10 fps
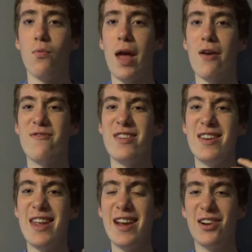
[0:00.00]
We have
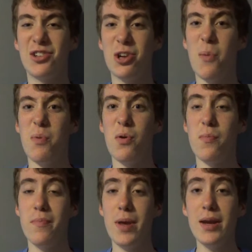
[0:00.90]
Nick Chubb, who
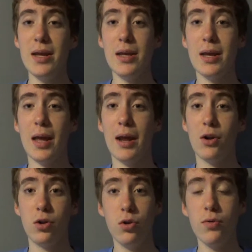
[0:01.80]
many,
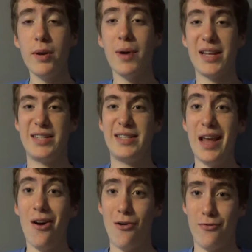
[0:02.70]
including
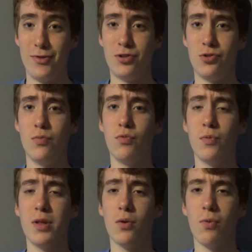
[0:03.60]
myself, assumed
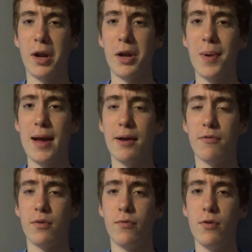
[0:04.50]
would be the running back
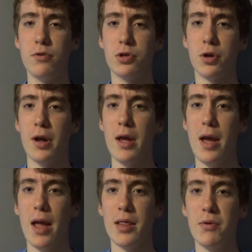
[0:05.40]
of the future.
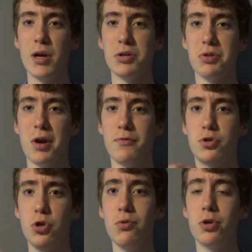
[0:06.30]
And then we also
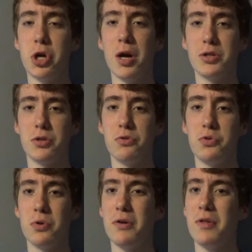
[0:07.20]
have Duke Johnson,
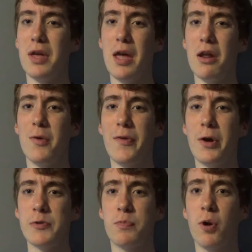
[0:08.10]
who's one of the
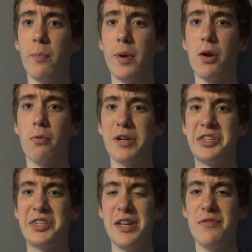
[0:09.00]
NFL's premier
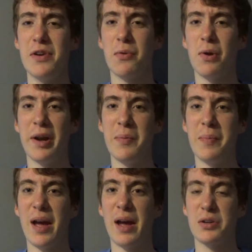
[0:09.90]
receiving running
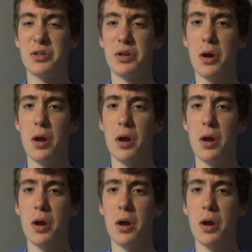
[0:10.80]
backs.